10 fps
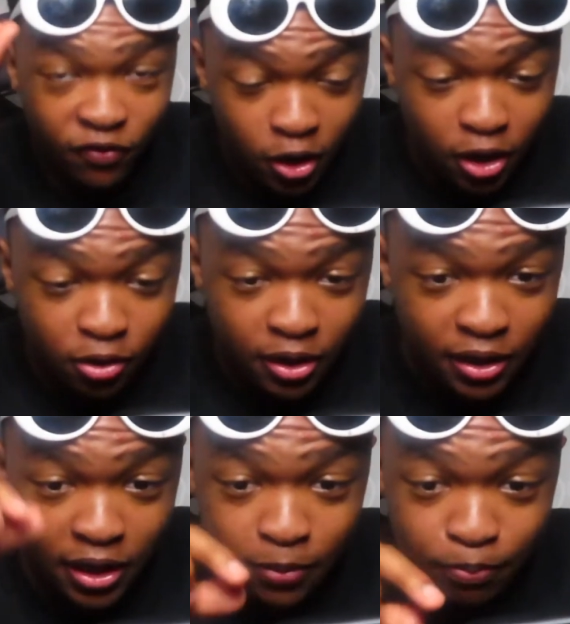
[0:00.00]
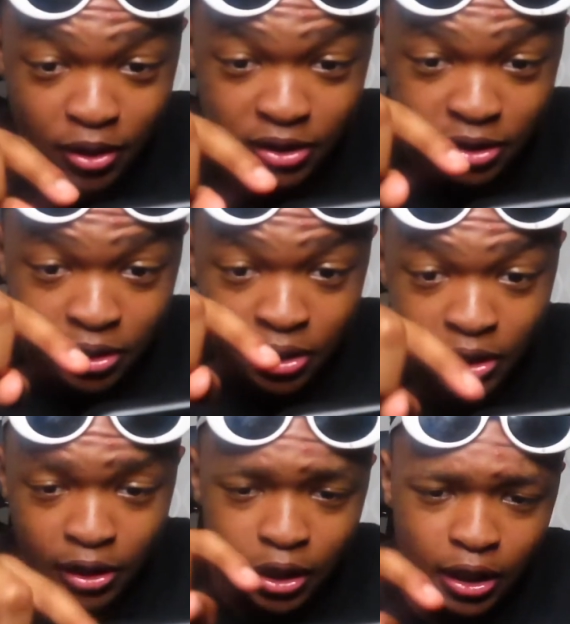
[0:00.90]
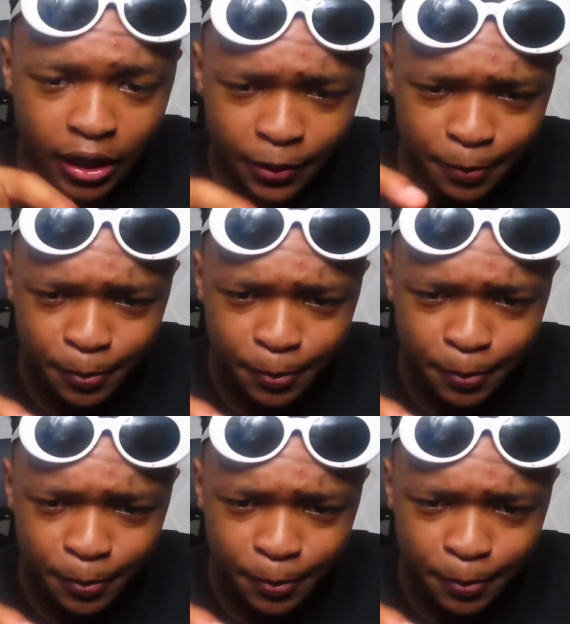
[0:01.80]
photo, and then press done.